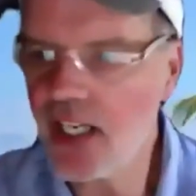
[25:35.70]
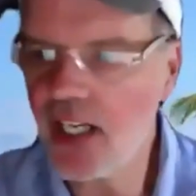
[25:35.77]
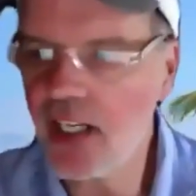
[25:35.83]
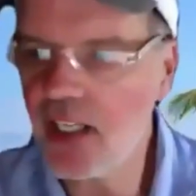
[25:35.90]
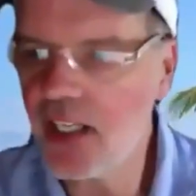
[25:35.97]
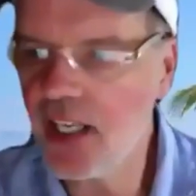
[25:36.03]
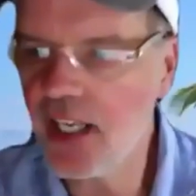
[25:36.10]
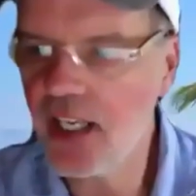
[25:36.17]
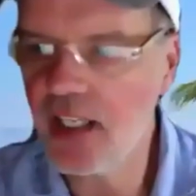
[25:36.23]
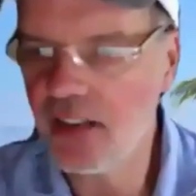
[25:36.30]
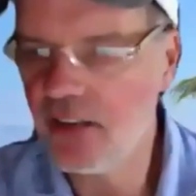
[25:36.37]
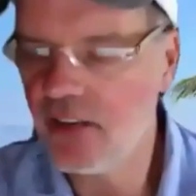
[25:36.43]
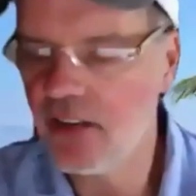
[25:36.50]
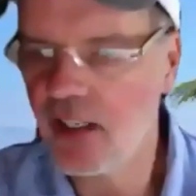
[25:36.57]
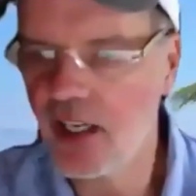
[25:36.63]
hey,
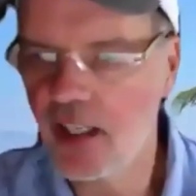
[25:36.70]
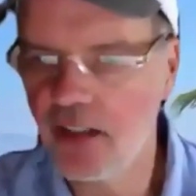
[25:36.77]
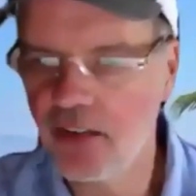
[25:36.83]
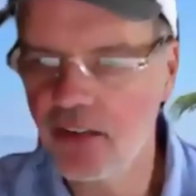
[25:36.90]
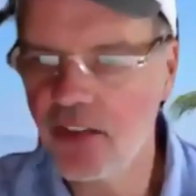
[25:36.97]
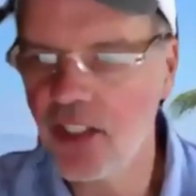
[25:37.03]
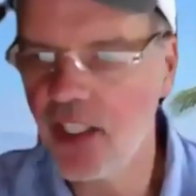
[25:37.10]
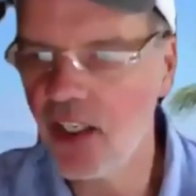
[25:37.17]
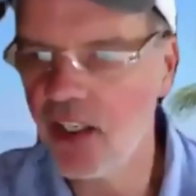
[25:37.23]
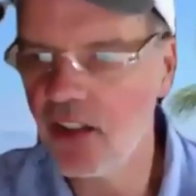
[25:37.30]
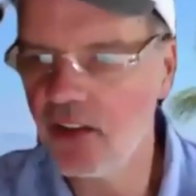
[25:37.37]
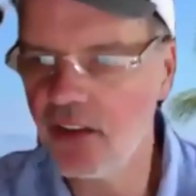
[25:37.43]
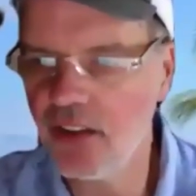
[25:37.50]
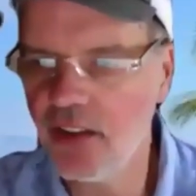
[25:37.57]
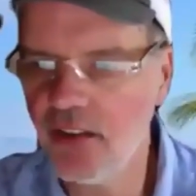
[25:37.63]
I don't
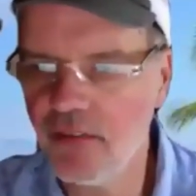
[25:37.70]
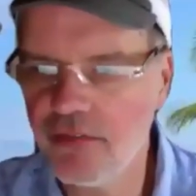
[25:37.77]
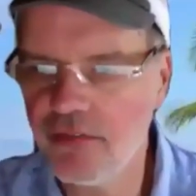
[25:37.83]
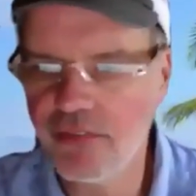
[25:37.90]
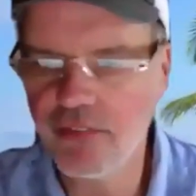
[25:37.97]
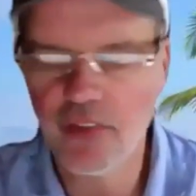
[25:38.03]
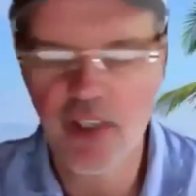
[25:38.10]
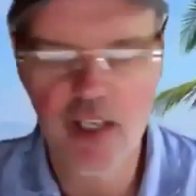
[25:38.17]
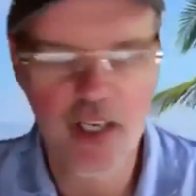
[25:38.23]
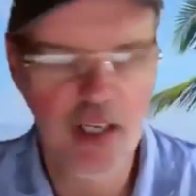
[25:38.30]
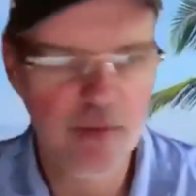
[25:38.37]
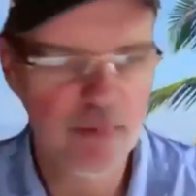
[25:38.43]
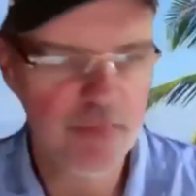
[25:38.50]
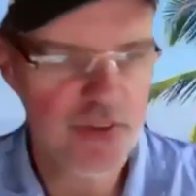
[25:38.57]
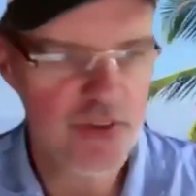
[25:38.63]
care if,
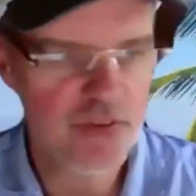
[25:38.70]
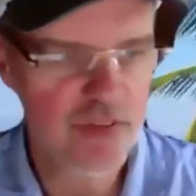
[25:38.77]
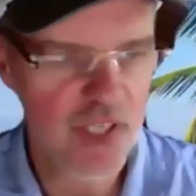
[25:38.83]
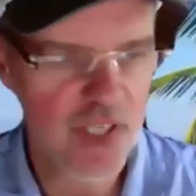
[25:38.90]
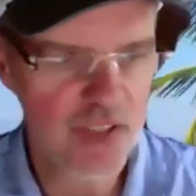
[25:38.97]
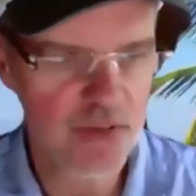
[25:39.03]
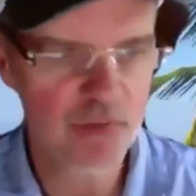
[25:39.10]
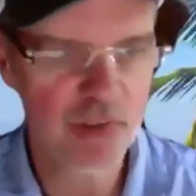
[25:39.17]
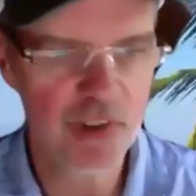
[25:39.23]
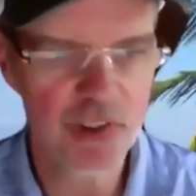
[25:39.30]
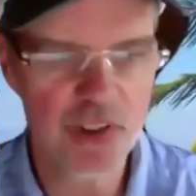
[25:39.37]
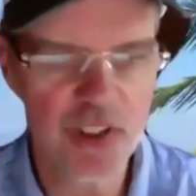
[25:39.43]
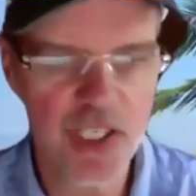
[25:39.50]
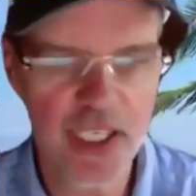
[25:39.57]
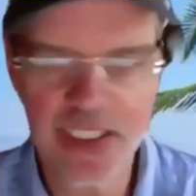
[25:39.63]
because you've got some real
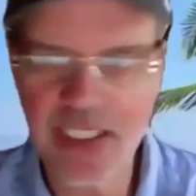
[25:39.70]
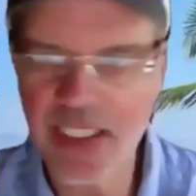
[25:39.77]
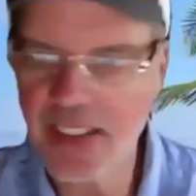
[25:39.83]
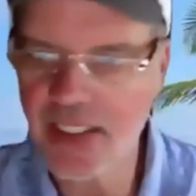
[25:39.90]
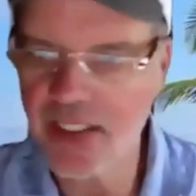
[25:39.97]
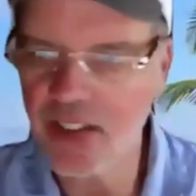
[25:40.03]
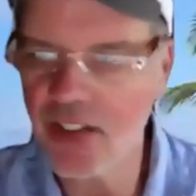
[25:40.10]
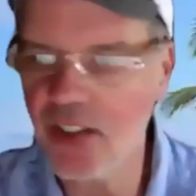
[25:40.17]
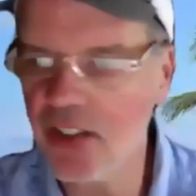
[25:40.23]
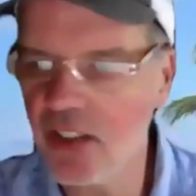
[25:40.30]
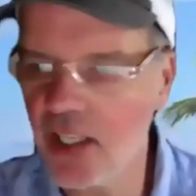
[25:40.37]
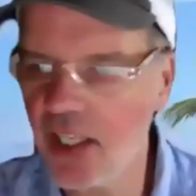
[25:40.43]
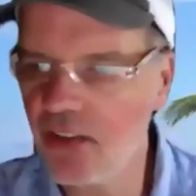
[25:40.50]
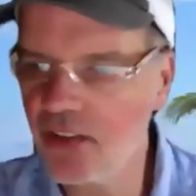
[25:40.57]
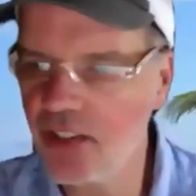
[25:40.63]
good ideas here.
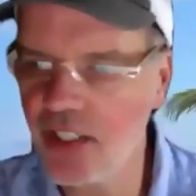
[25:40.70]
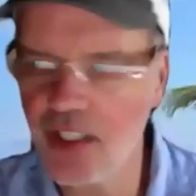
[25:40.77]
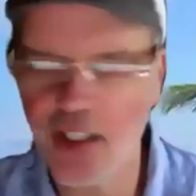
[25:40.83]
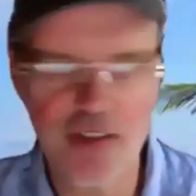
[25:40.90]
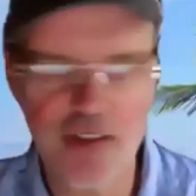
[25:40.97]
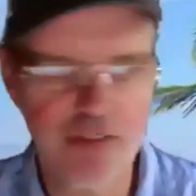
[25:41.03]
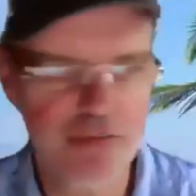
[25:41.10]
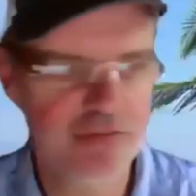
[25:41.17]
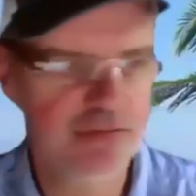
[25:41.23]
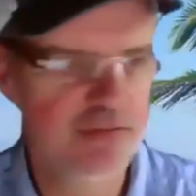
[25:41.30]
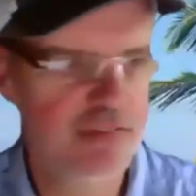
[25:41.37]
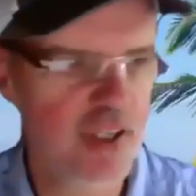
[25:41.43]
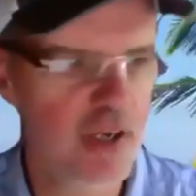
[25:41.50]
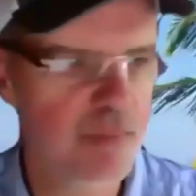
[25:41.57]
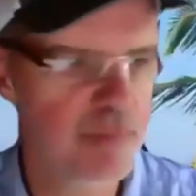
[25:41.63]
I don't care if
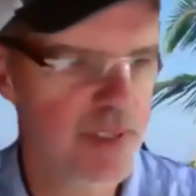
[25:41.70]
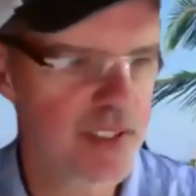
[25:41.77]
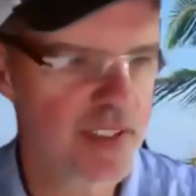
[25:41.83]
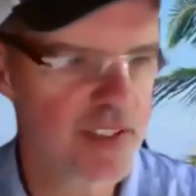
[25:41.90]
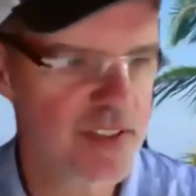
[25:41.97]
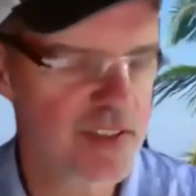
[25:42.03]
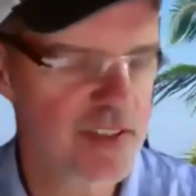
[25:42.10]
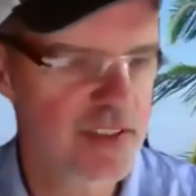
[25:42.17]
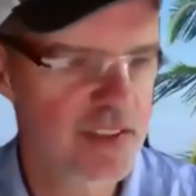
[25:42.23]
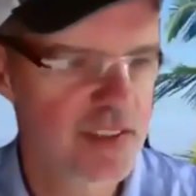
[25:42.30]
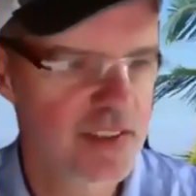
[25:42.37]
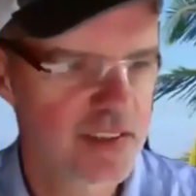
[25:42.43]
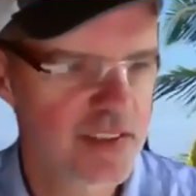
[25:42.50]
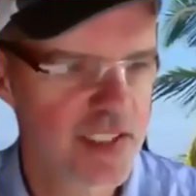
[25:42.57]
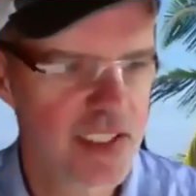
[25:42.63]
Trump and his
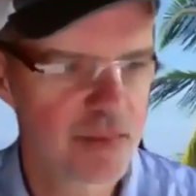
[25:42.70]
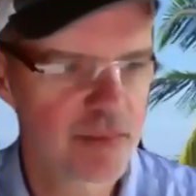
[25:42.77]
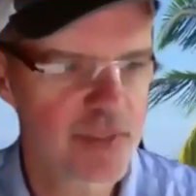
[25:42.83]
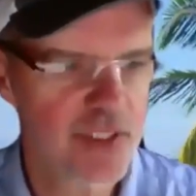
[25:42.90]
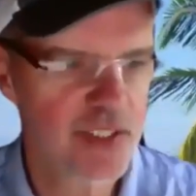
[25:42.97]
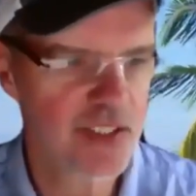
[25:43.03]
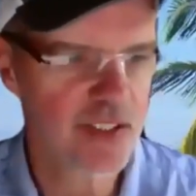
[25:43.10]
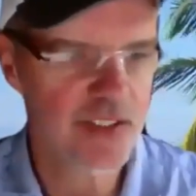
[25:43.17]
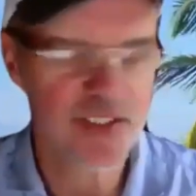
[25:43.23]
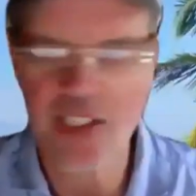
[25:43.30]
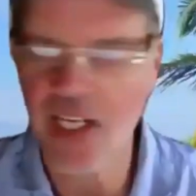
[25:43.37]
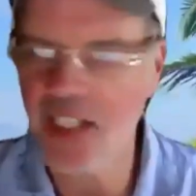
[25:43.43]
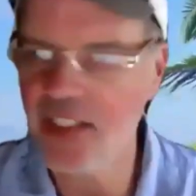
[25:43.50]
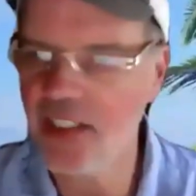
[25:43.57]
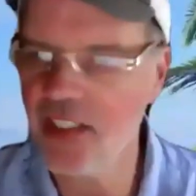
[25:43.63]
team steal this
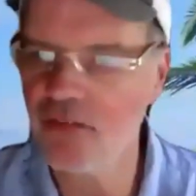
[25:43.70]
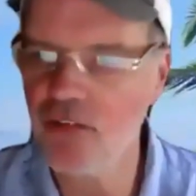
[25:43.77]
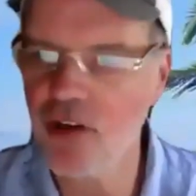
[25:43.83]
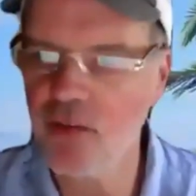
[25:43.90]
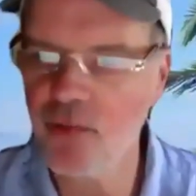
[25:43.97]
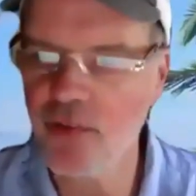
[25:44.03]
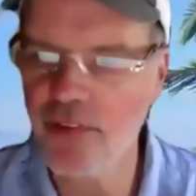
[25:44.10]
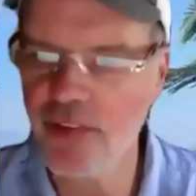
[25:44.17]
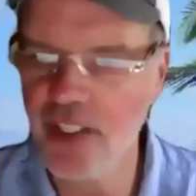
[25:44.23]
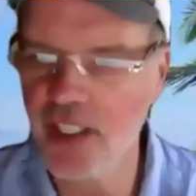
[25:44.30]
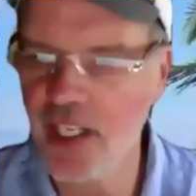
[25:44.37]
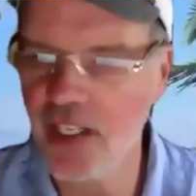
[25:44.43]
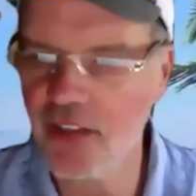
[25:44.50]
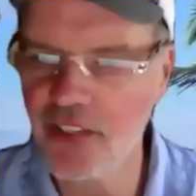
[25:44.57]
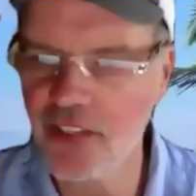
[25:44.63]
idea and run with it.
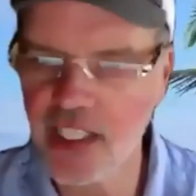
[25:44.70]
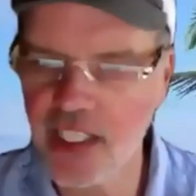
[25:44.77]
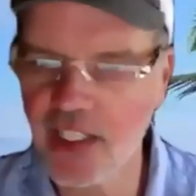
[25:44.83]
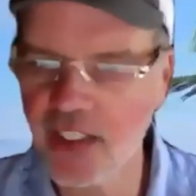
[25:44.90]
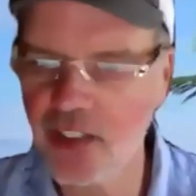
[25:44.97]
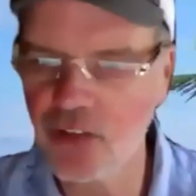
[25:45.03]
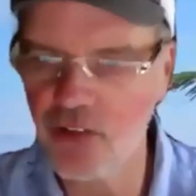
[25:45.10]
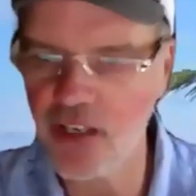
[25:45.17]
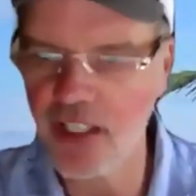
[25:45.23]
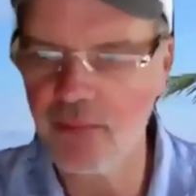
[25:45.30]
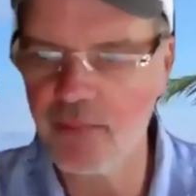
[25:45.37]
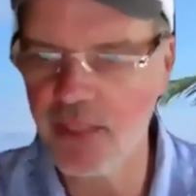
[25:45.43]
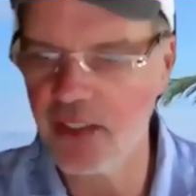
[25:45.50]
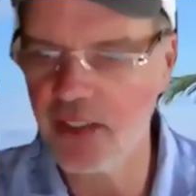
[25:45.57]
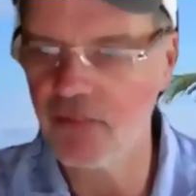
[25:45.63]
I don't need any credit,
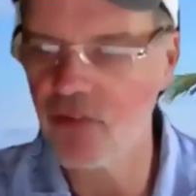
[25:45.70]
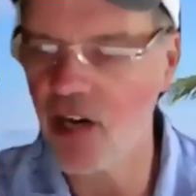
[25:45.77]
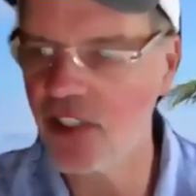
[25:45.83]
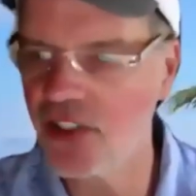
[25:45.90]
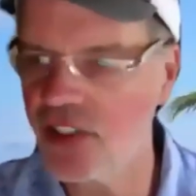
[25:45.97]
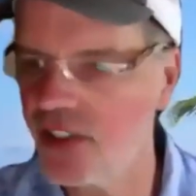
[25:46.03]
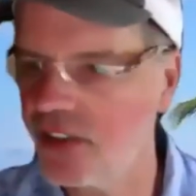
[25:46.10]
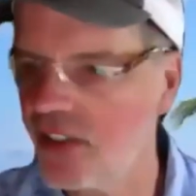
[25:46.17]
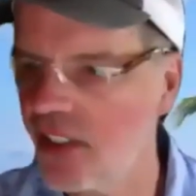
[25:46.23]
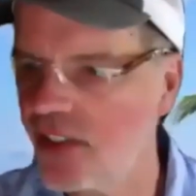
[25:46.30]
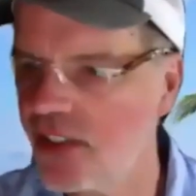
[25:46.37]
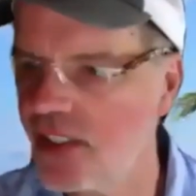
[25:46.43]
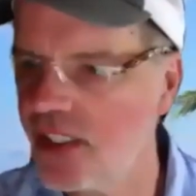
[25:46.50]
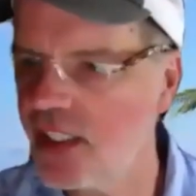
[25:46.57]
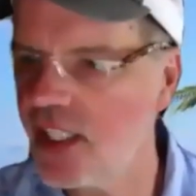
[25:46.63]
meaning Rodger
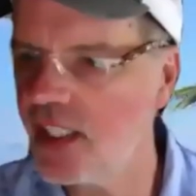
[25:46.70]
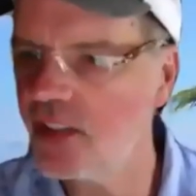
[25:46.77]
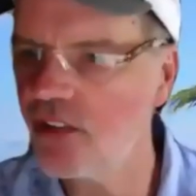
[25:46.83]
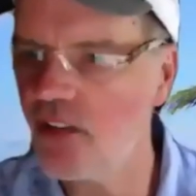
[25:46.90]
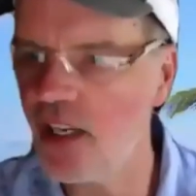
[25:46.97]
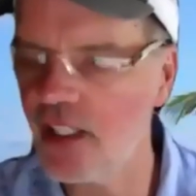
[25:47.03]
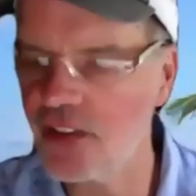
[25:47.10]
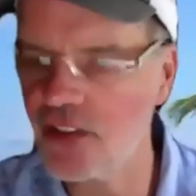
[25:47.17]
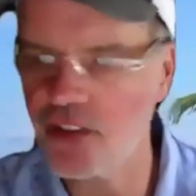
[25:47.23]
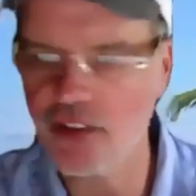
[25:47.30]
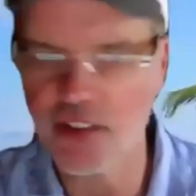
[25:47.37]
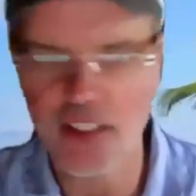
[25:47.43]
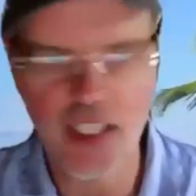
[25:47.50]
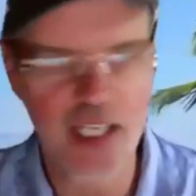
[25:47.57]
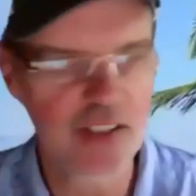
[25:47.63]
doesn't need any credit.
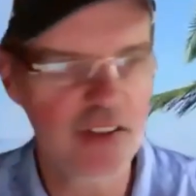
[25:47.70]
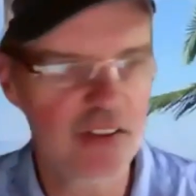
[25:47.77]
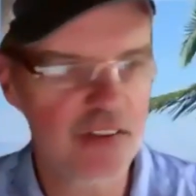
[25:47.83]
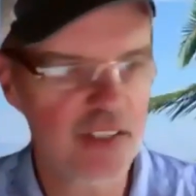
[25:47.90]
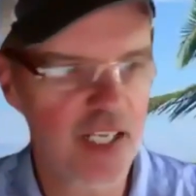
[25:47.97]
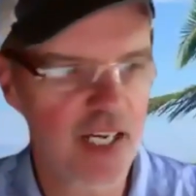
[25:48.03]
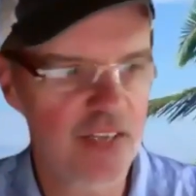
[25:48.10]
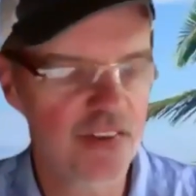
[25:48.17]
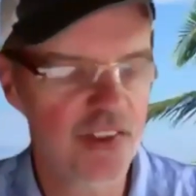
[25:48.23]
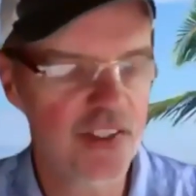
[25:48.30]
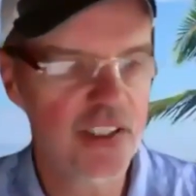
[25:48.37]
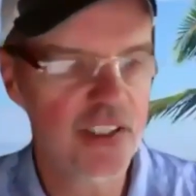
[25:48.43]
Certainly I don't either.